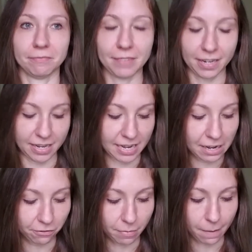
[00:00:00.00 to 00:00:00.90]
and then
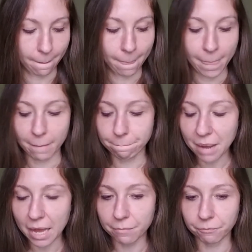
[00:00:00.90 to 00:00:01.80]
heal from it.
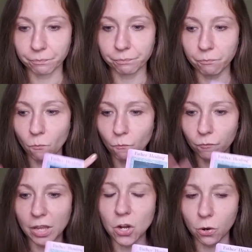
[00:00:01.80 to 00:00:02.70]
But
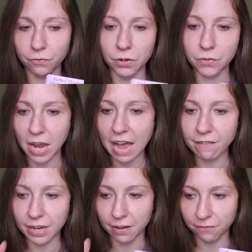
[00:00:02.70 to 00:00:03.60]
you know, if, you're
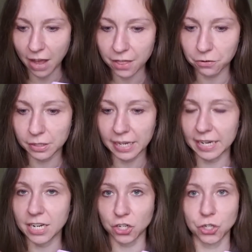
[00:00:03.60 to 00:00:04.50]
having a father-related
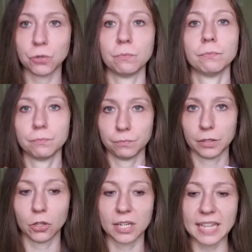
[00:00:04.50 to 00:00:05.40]
issue,
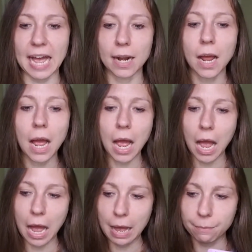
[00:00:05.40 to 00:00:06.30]
look at that.
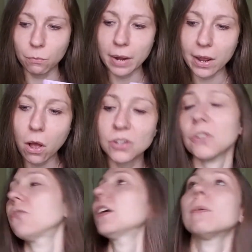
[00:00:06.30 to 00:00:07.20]
Um, what I
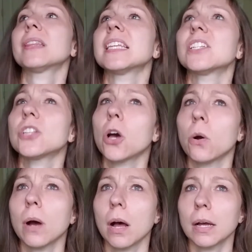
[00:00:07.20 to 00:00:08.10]
also feel with this,
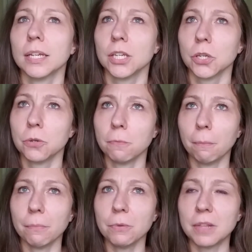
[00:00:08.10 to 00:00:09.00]
though, uh, you,
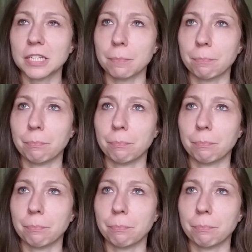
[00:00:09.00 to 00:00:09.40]
you, there's a